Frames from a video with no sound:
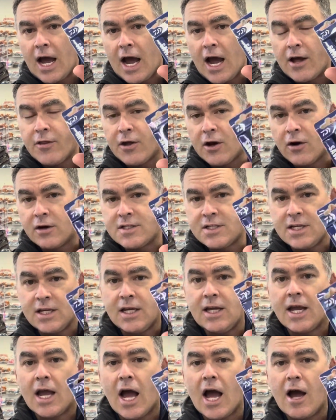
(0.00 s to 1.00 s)
They're a
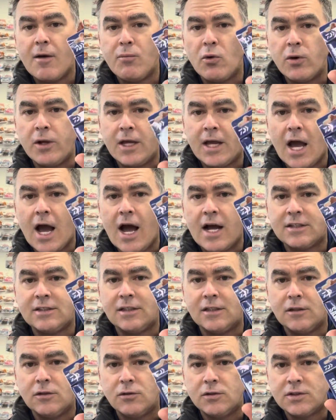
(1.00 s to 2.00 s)
sinking hard body
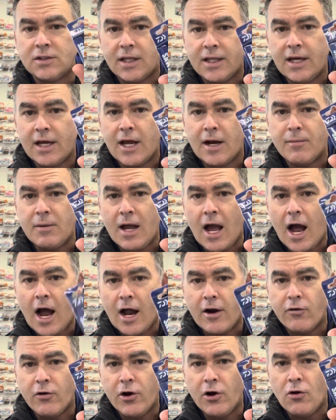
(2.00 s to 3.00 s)
casting lure, so they're going to be
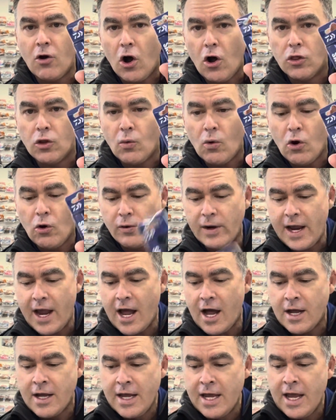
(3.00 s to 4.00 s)
unreal on the wall
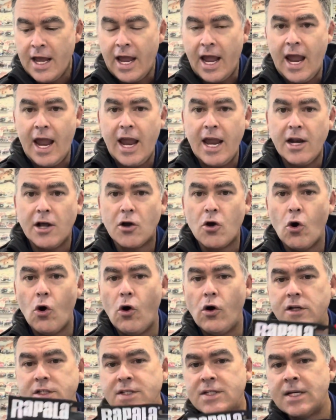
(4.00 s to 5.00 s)
now. And of
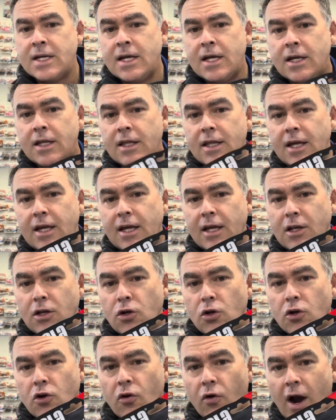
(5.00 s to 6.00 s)
course, the
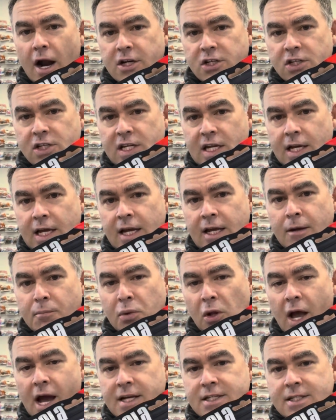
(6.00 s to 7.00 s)
new Crush City
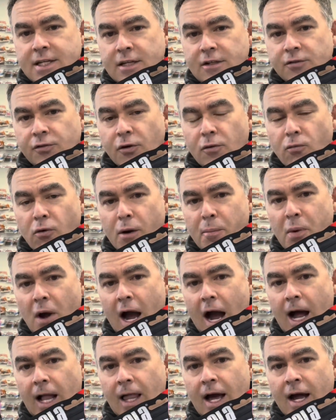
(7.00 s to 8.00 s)
plastics from
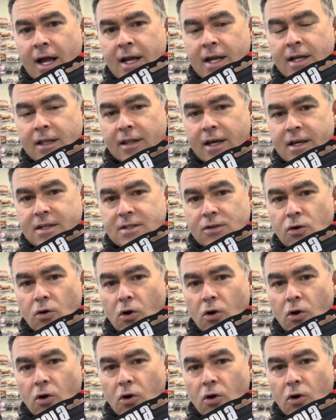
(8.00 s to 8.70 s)
Rapala. These little